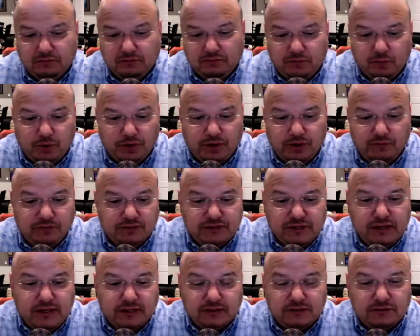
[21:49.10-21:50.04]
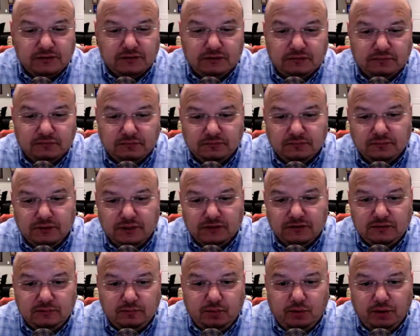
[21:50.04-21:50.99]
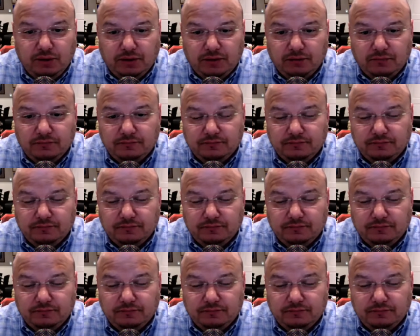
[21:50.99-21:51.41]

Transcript: whatever's next. That's important,